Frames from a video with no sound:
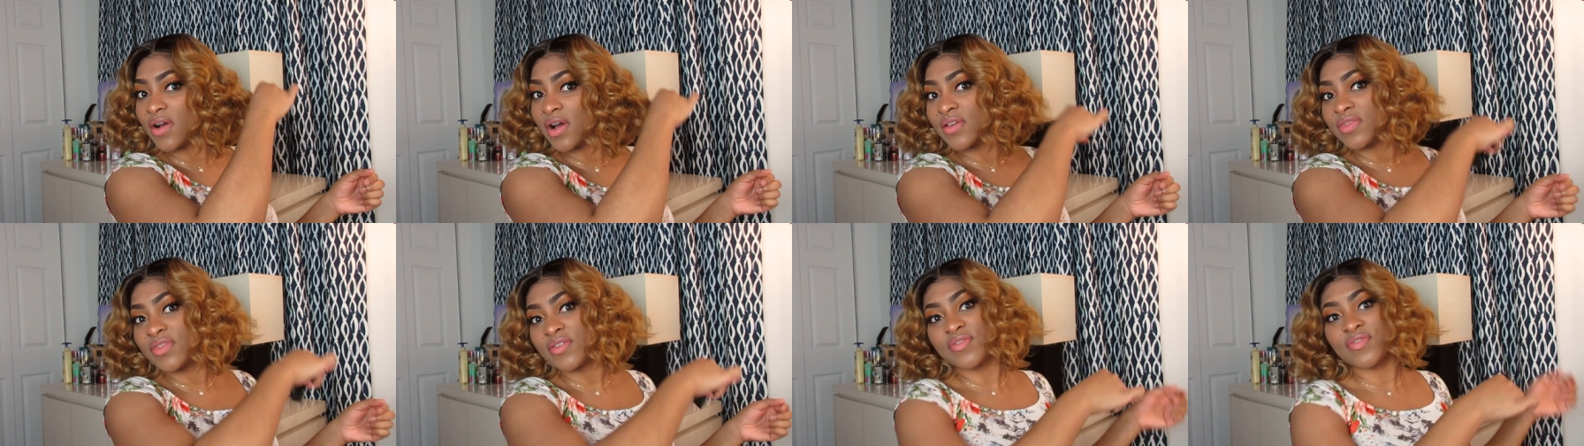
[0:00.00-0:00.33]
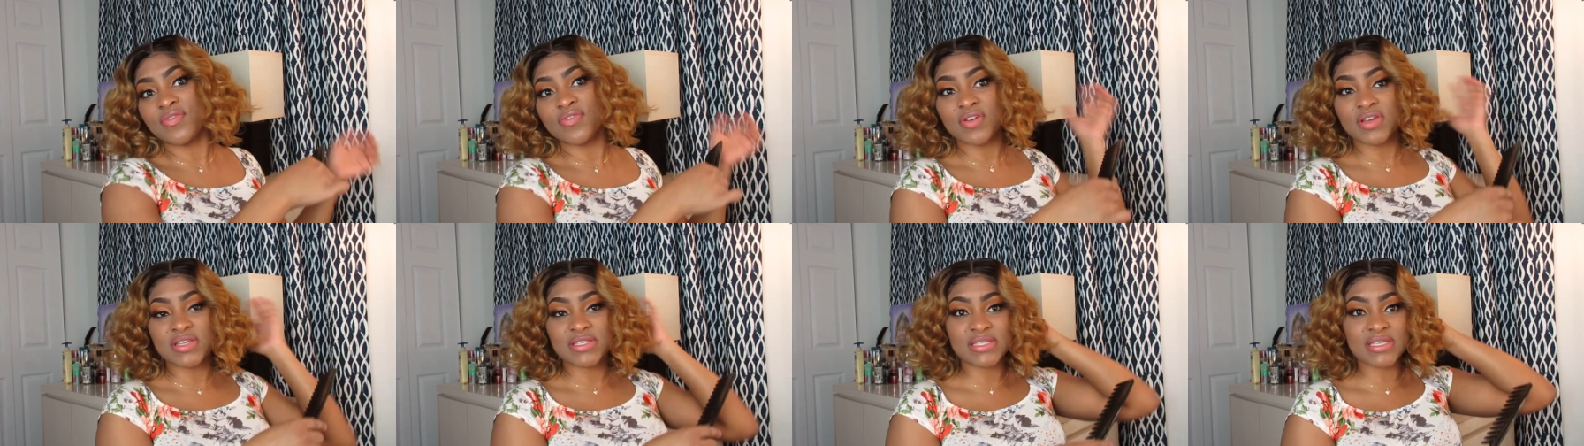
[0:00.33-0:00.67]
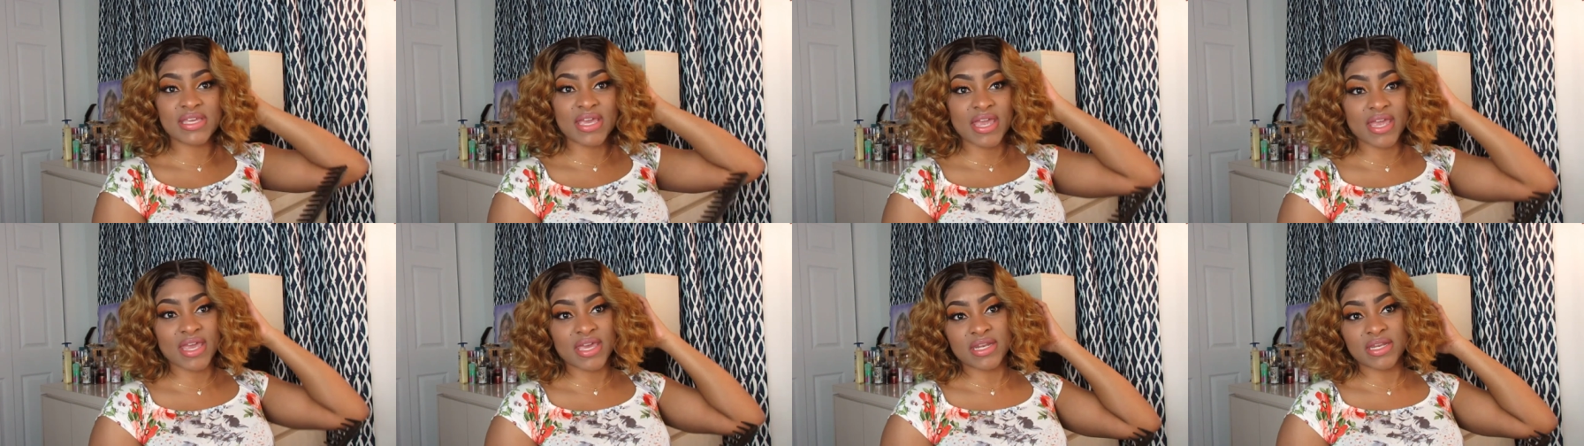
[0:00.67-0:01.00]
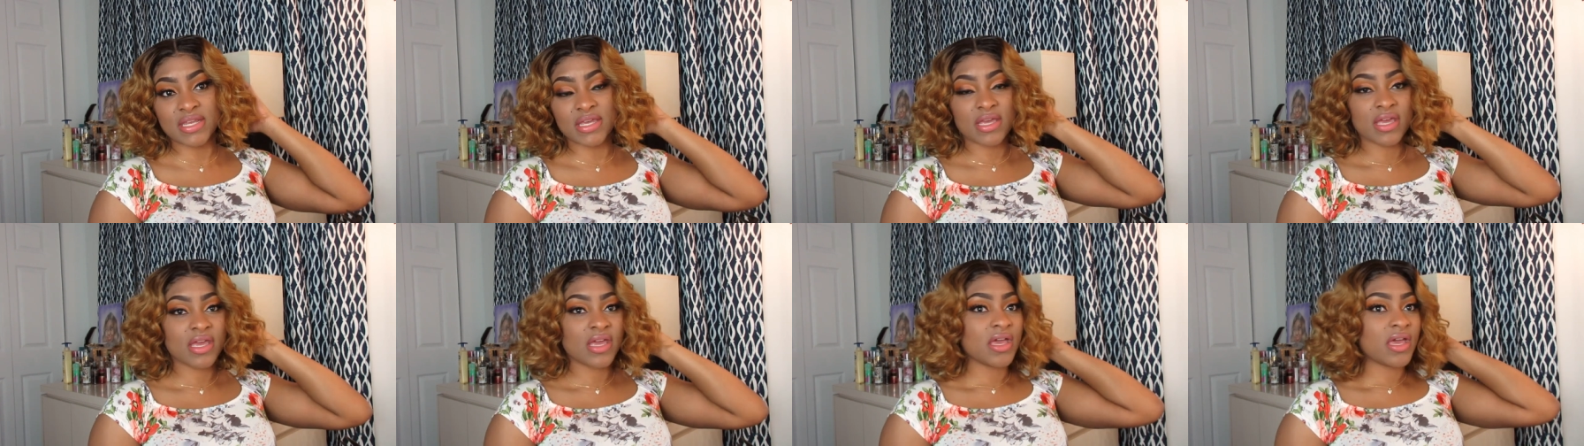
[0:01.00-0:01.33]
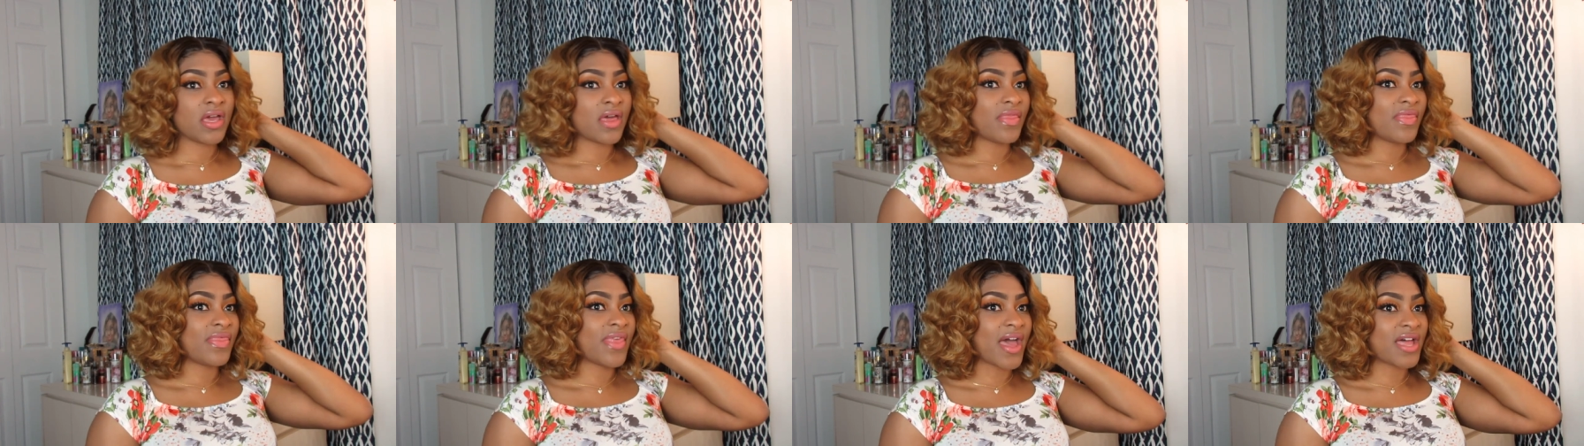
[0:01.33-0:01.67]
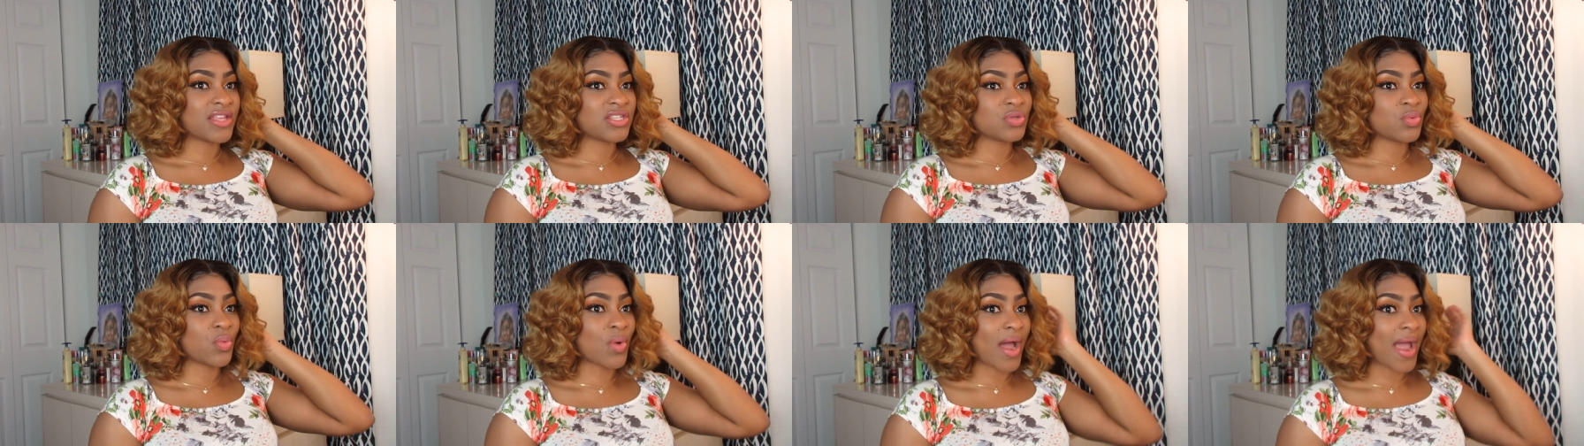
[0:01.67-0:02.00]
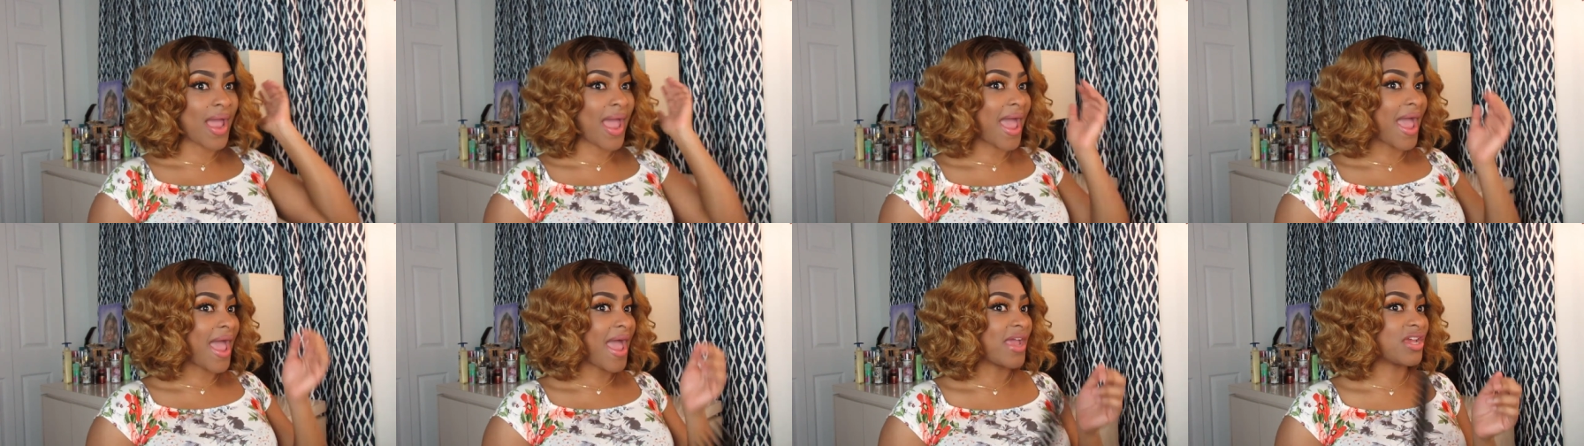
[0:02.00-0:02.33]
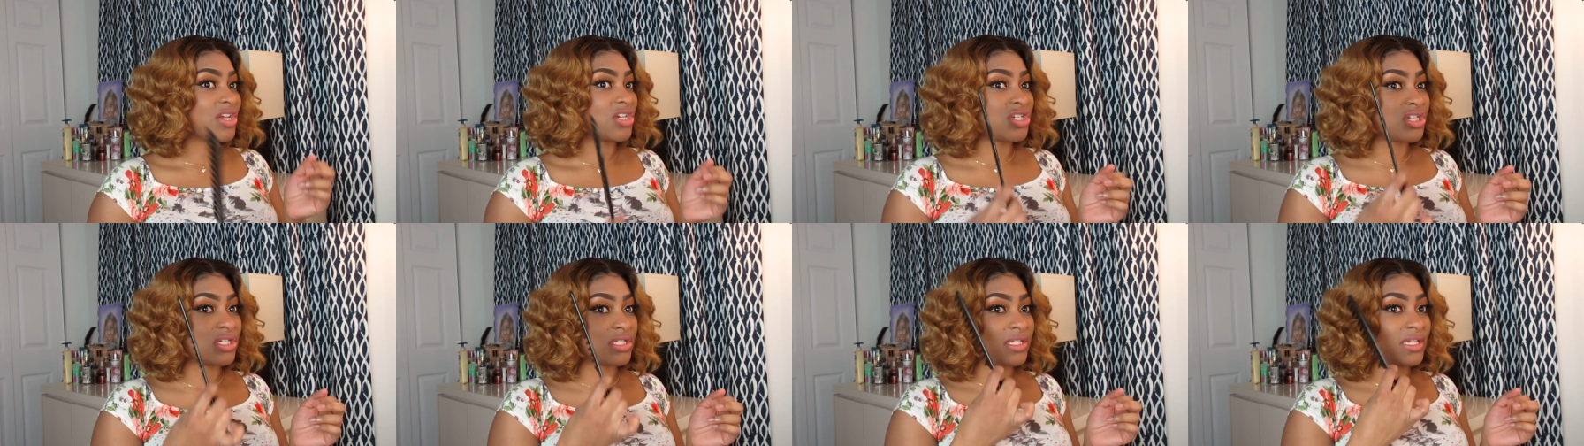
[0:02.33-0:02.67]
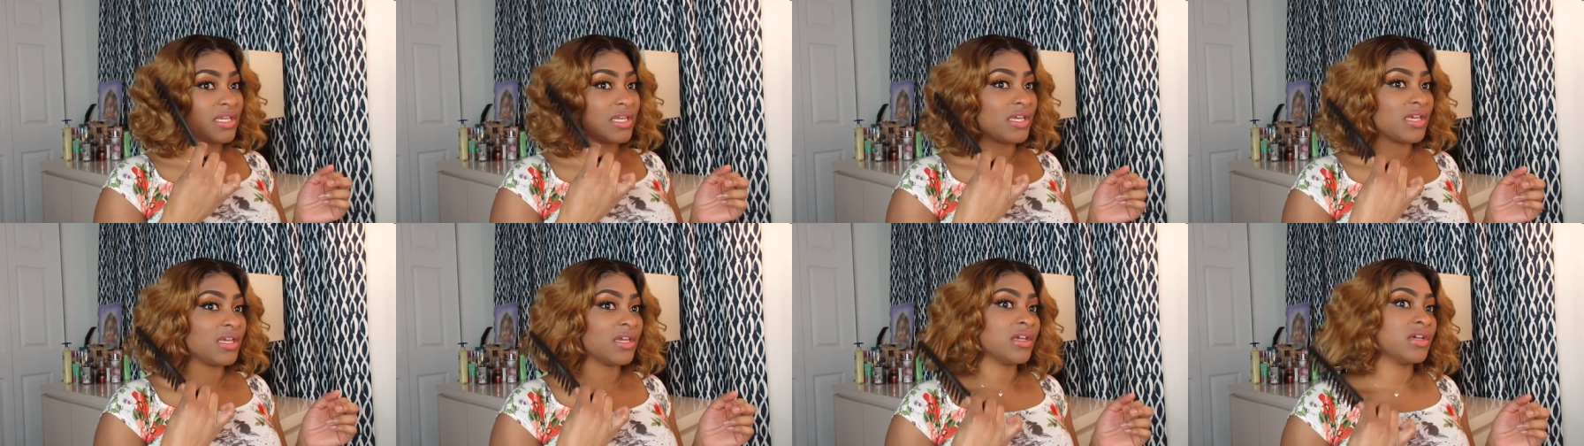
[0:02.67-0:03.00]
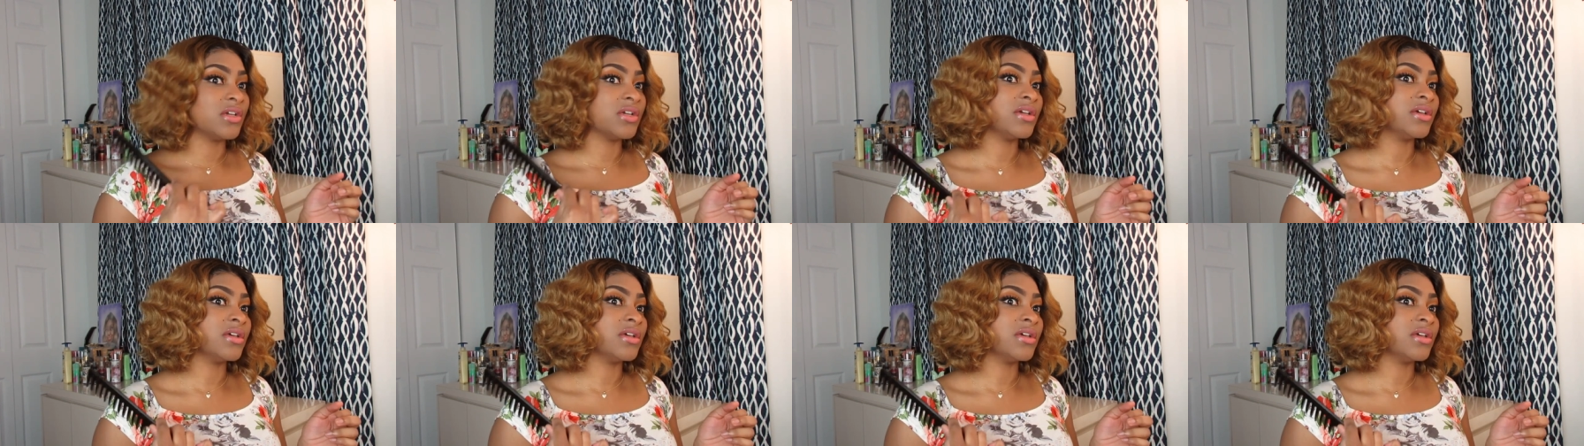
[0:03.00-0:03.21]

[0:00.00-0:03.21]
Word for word: on the frizzy end that's why i actually